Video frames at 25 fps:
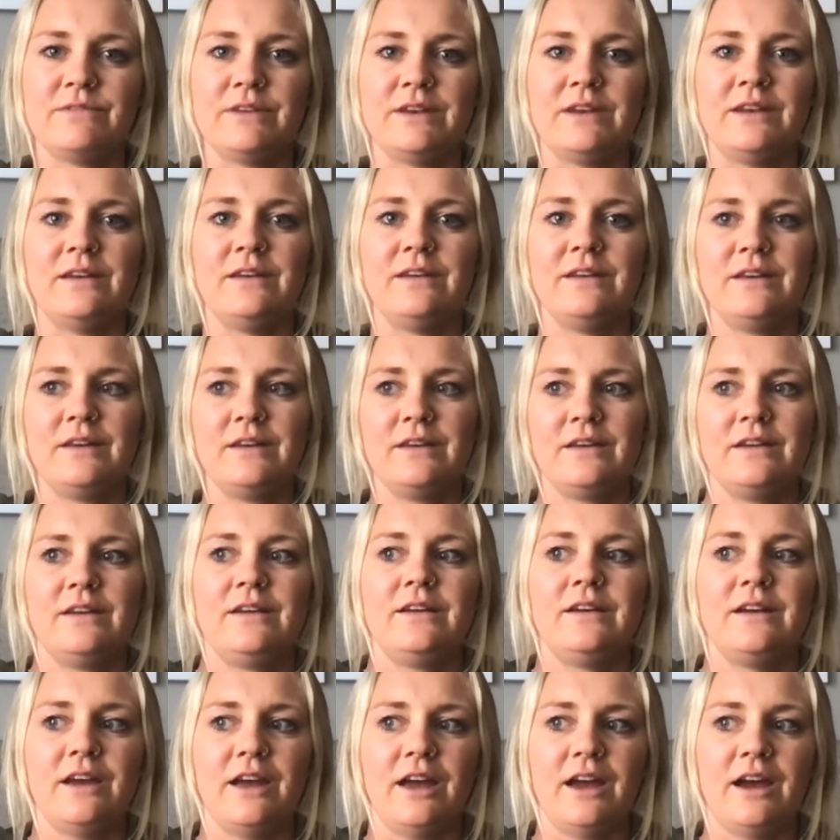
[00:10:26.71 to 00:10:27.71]
And
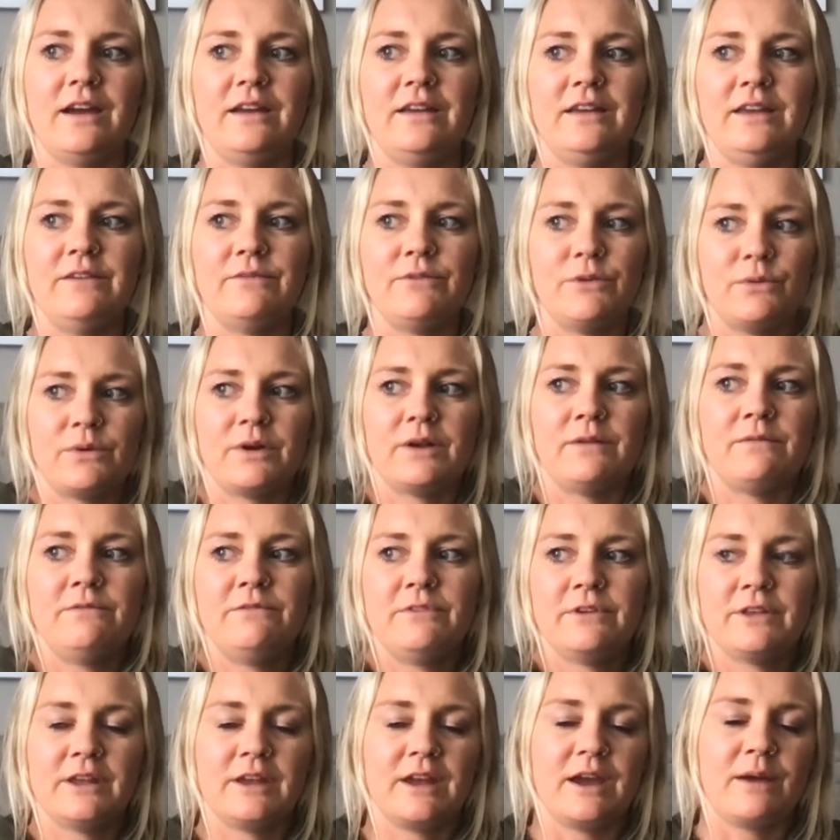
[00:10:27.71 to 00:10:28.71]
even when I'm
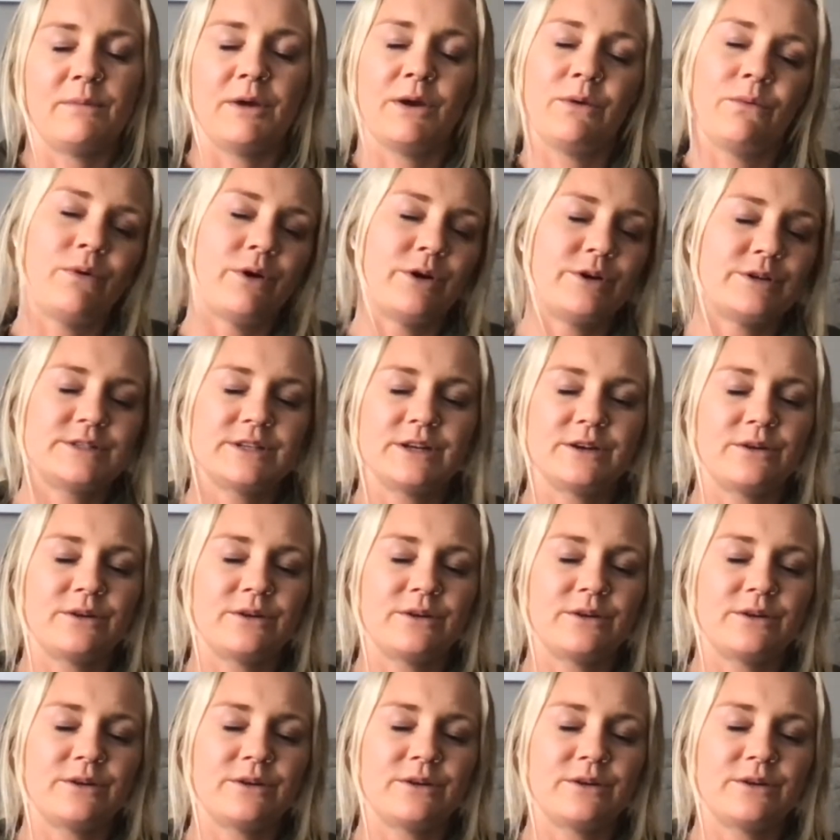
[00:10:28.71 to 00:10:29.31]
feeling at my worst,